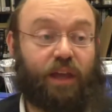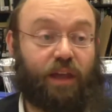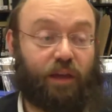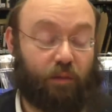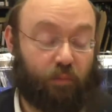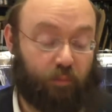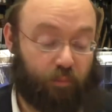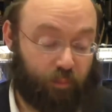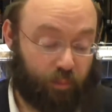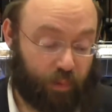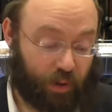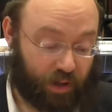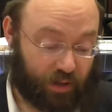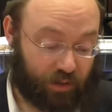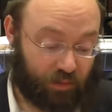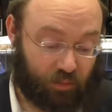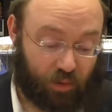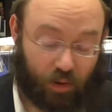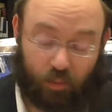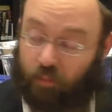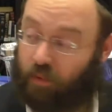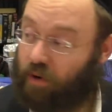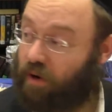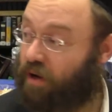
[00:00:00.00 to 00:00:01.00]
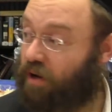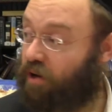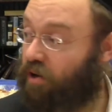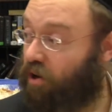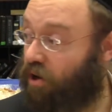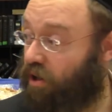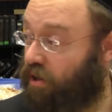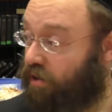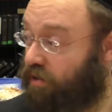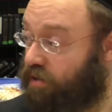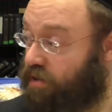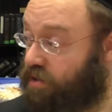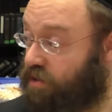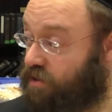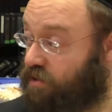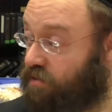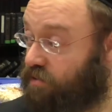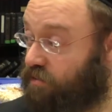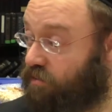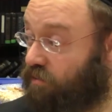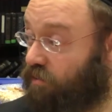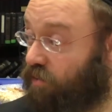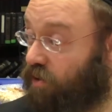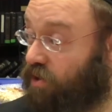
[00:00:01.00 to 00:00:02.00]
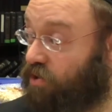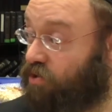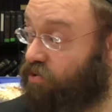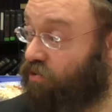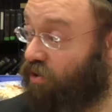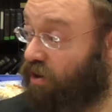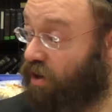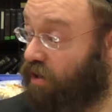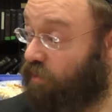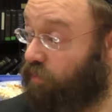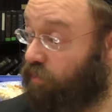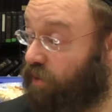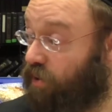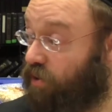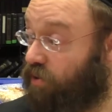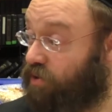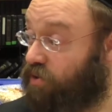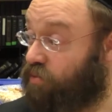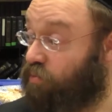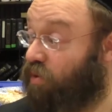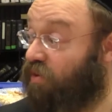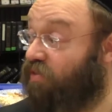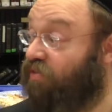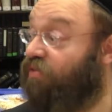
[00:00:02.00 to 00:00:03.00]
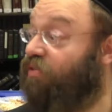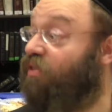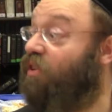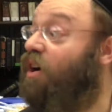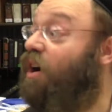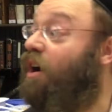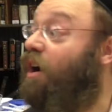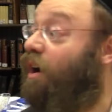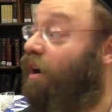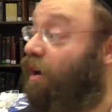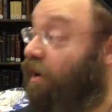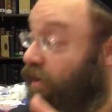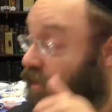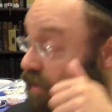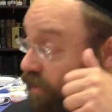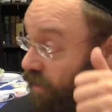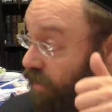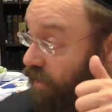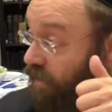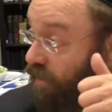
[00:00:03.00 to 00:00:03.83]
Uh, but when we're in Golos, we're drunk because we're far.